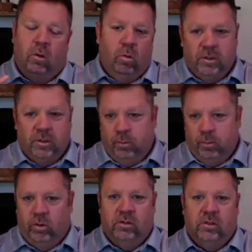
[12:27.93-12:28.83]
What's
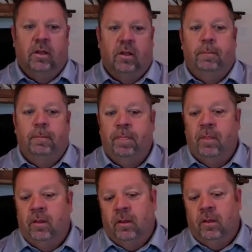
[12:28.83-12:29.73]
important to them?
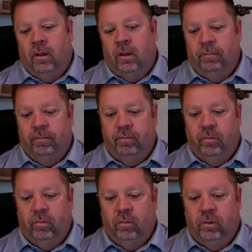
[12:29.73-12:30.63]

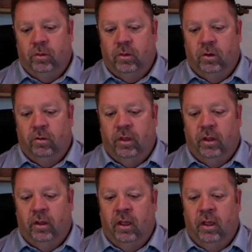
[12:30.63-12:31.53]
They